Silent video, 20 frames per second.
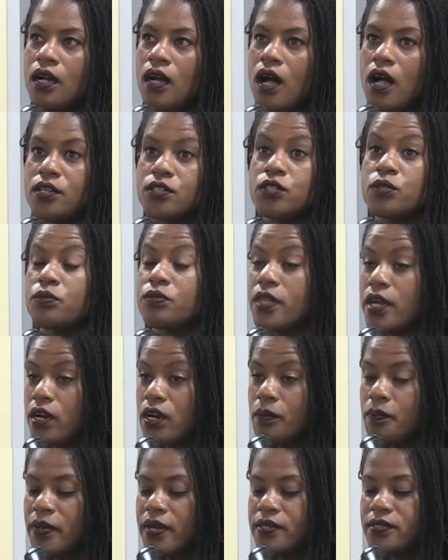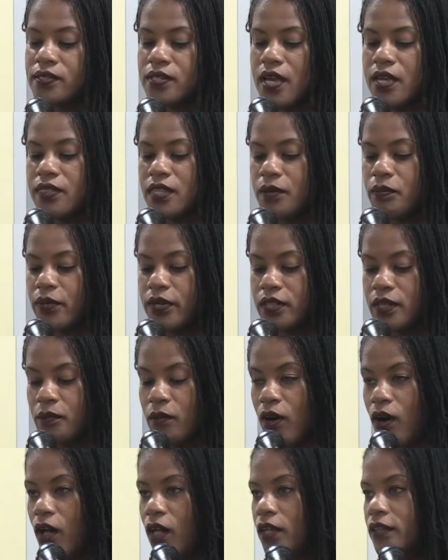also therapists, and they bring
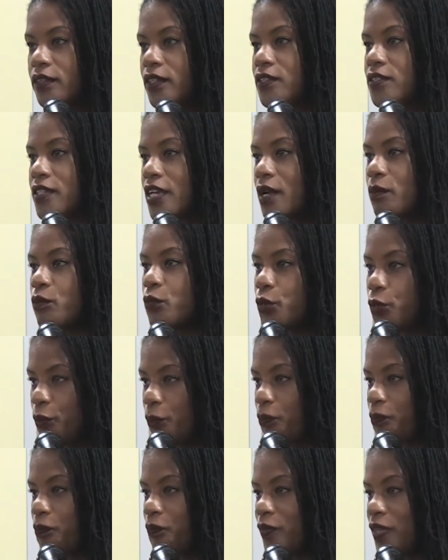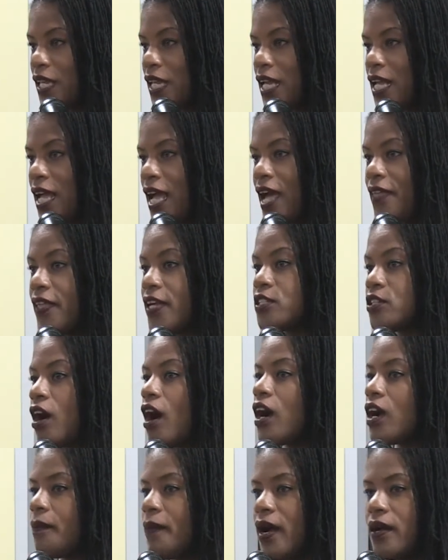them all in the same room, and they
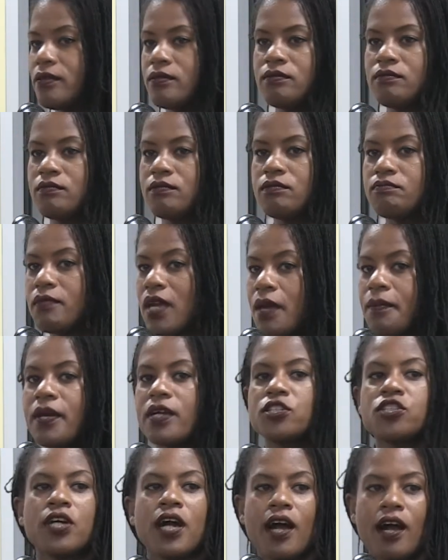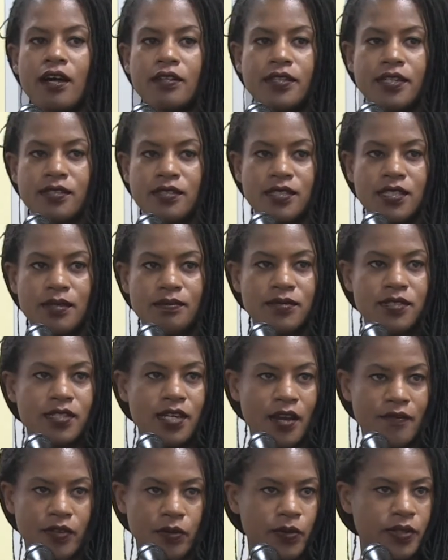talk about maybe a child that seems
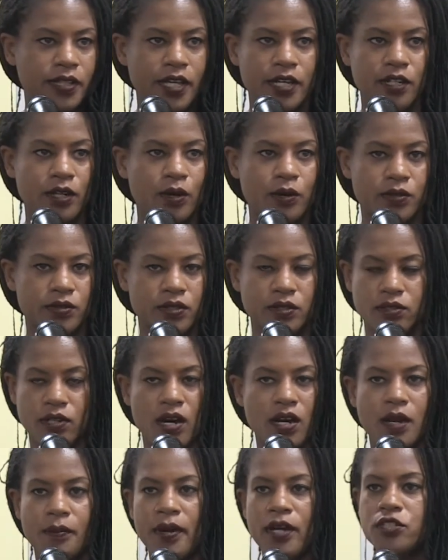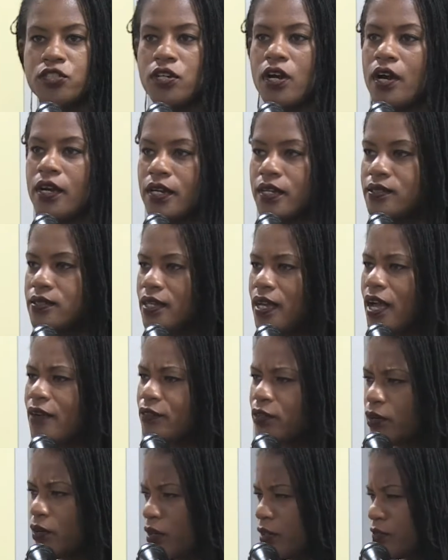to everyone they know. They'll talk about Johnny and say,
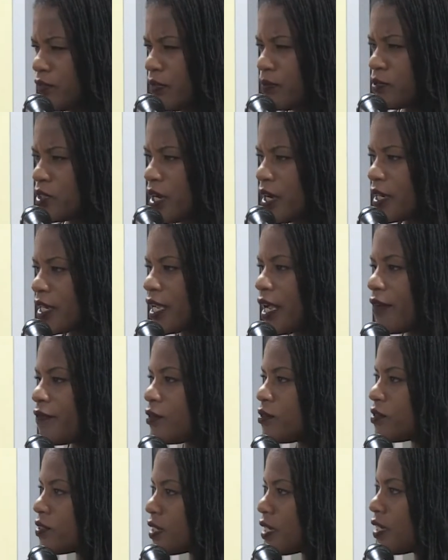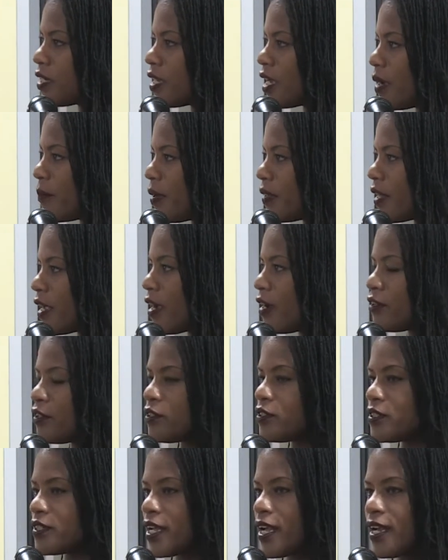have you heard from Johnny? Have you seen him? And they
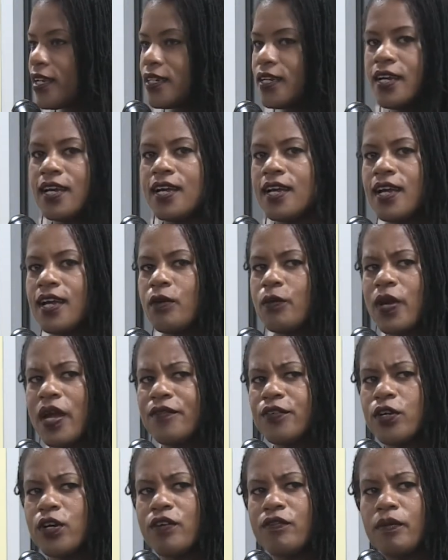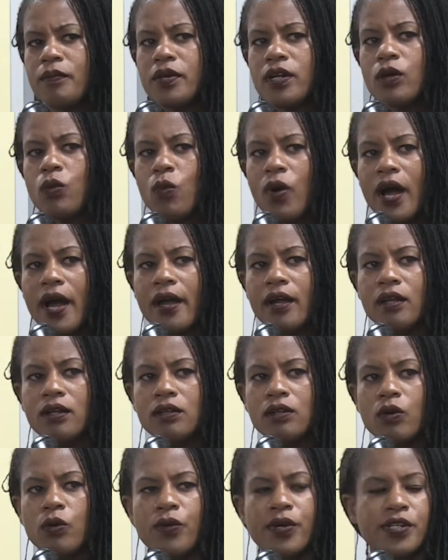understand, we haven't heard from him in a
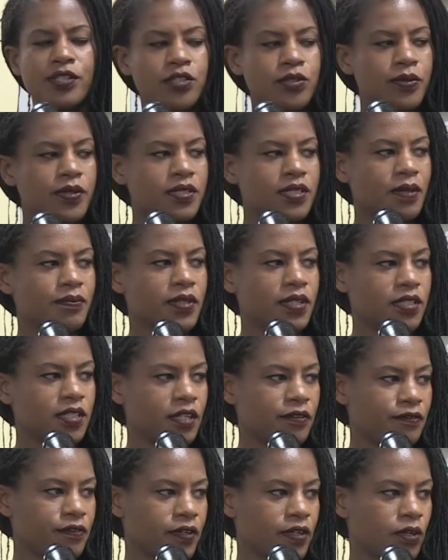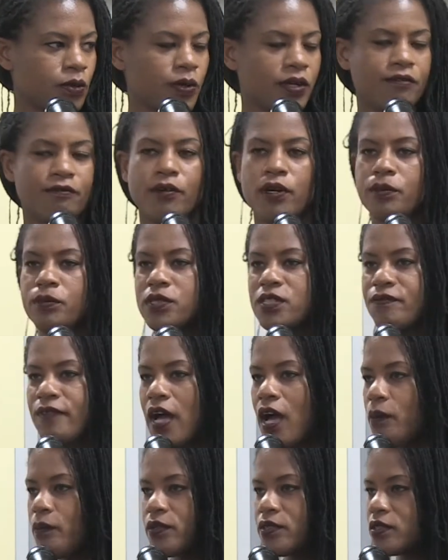while, or he's doing something different, or he was
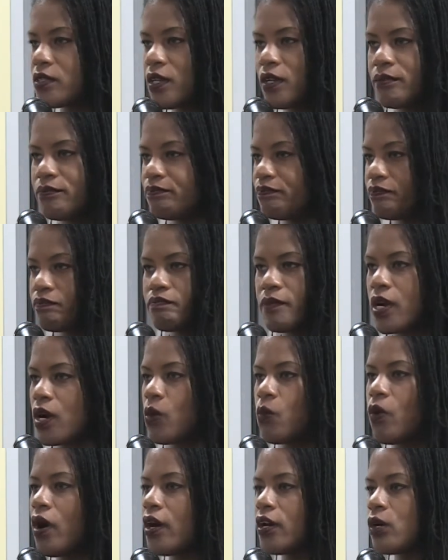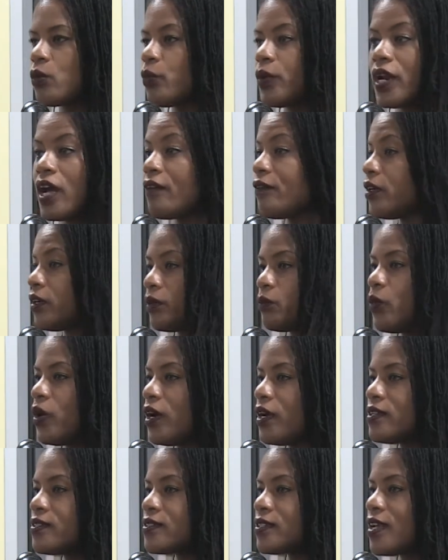found with some marijuana, or whatever it
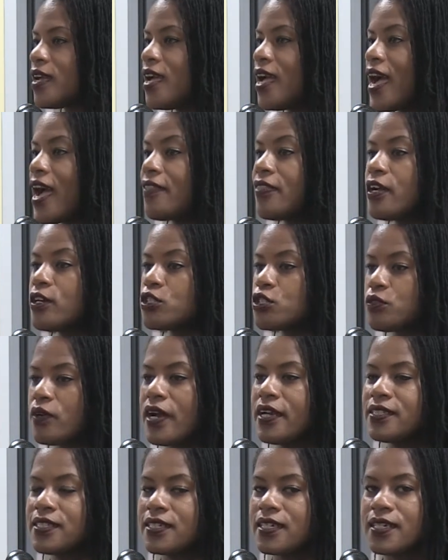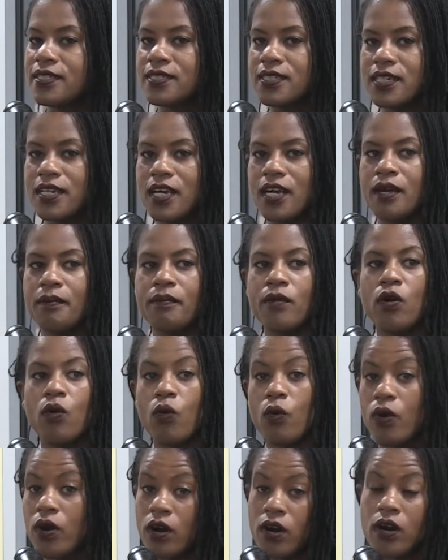was. And they're trying to get to
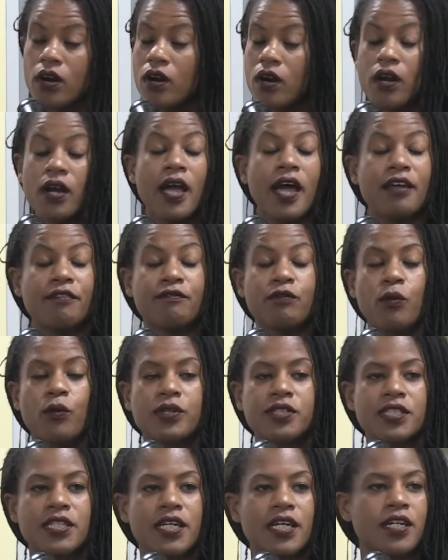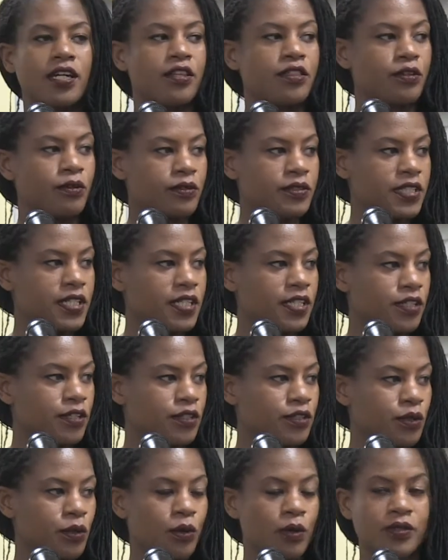him or her at 14 or 13
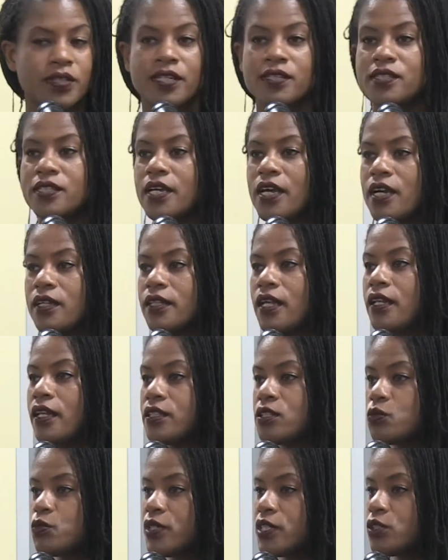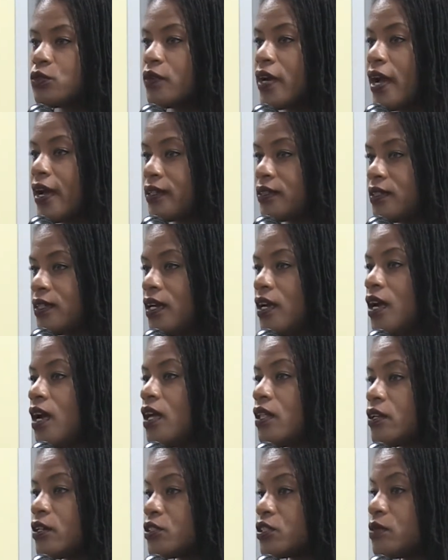years old and saying, now let's redirect.
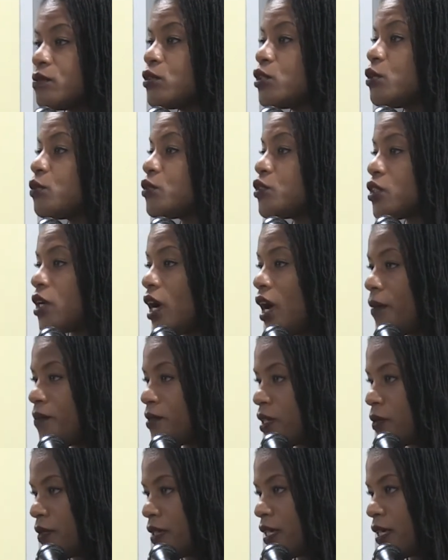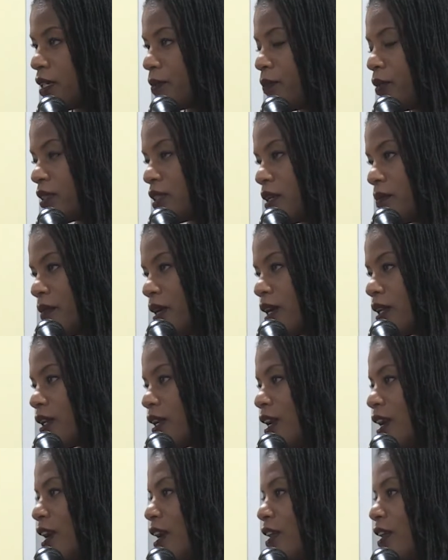There's some youth jobs that we need to put them in.